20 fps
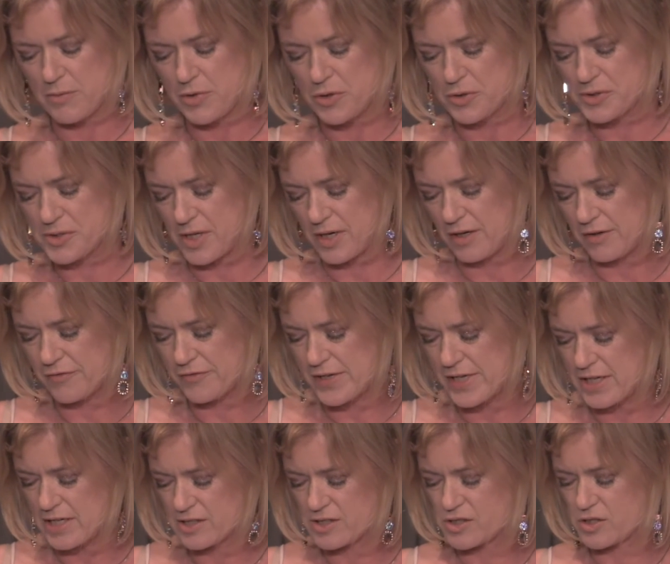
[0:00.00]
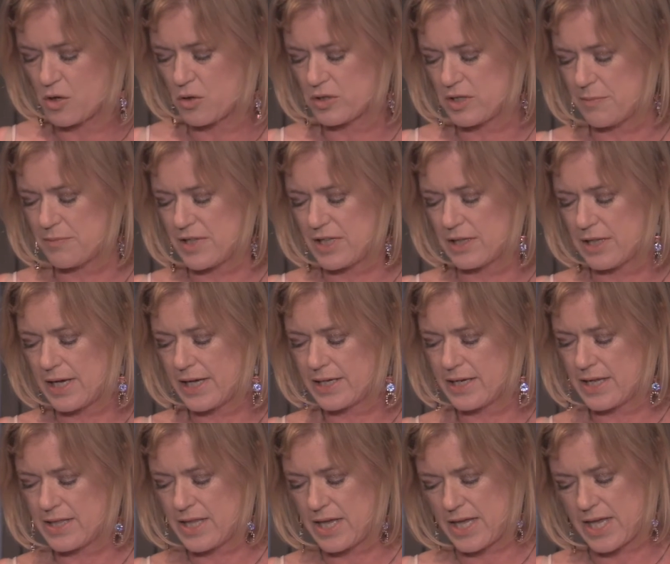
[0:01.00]
mules on our feet and soaked up the
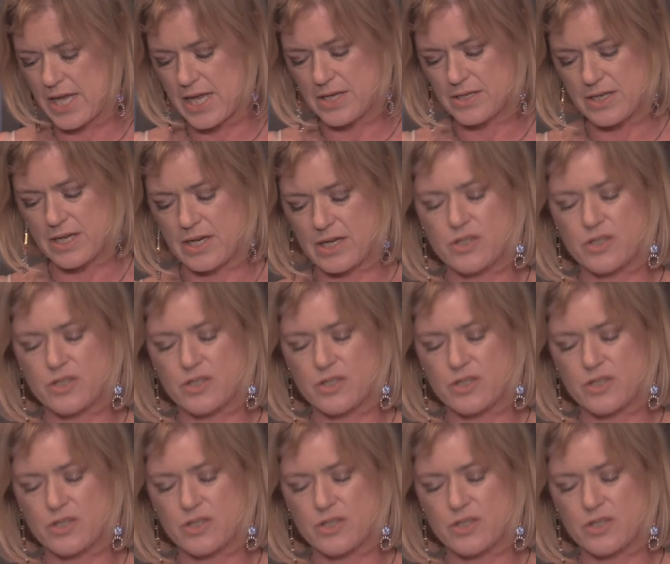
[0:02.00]
light and the heat